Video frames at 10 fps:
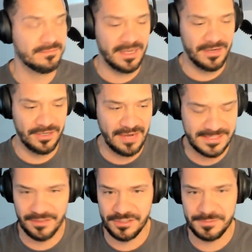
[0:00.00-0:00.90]
my undergrad
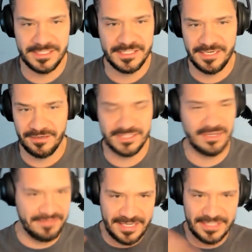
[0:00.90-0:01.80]
is aerospace engineering, so
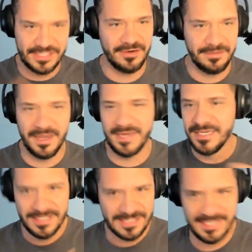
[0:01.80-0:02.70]
I have an engineering mind,
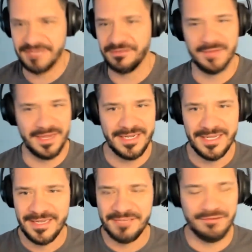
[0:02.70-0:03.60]
scientific mind.
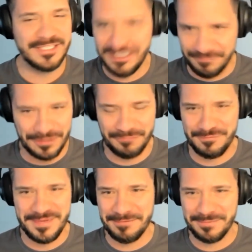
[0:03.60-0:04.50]
Very difficult
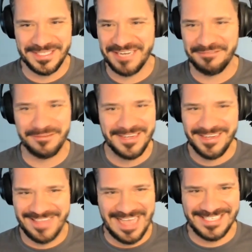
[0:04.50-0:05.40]
for me to believe
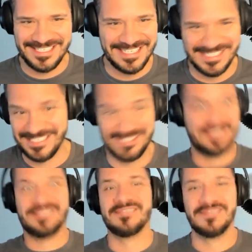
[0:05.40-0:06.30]
that this is
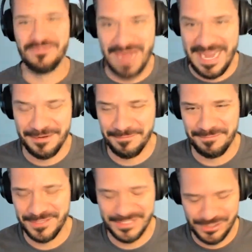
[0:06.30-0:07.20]

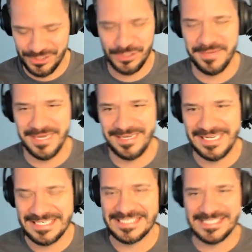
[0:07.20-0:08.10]
random. There's just so many
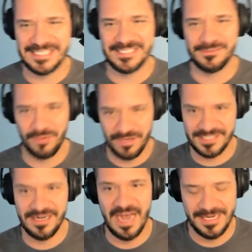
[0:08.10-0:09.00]
instances where
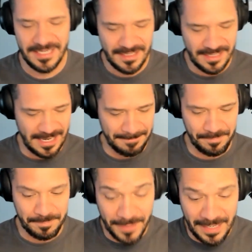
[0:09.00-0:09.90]
it's not.
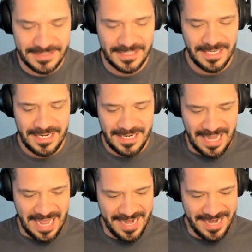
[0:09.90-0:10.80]
But
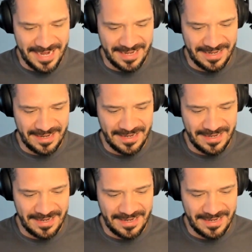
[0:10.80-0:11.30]
I